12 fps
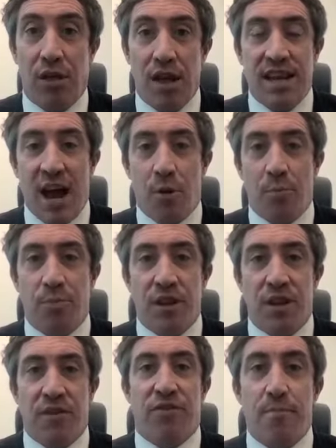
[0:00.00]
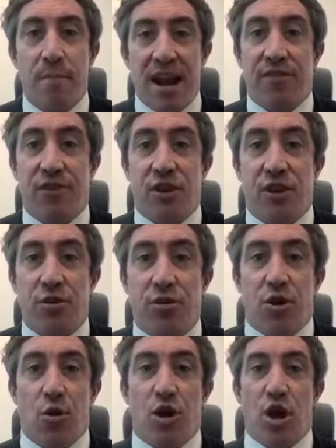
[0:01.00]
Now, for many of you,
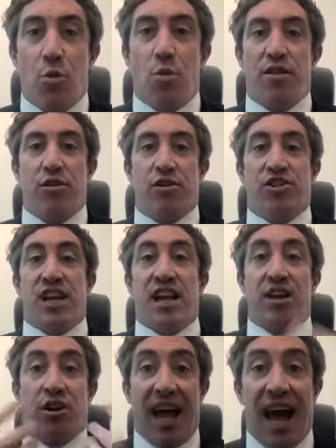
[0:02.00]
whether you're selling on